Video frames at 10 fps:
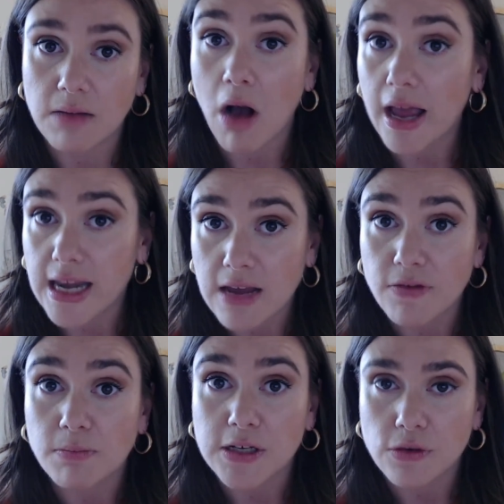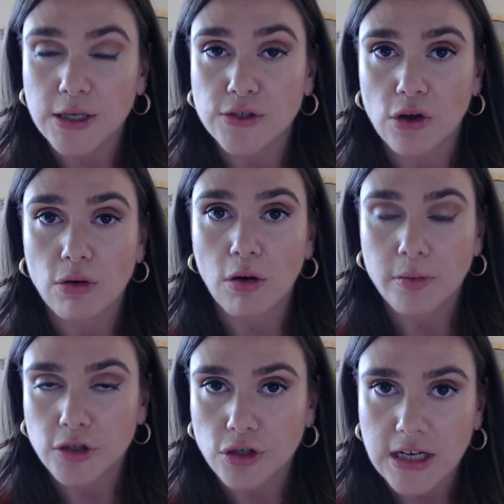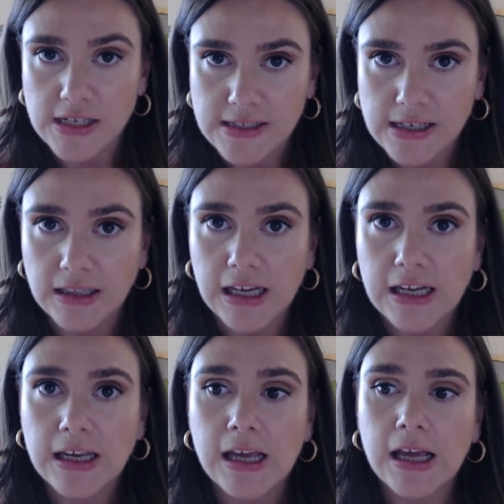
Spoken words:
and might even be doing so opportunistically.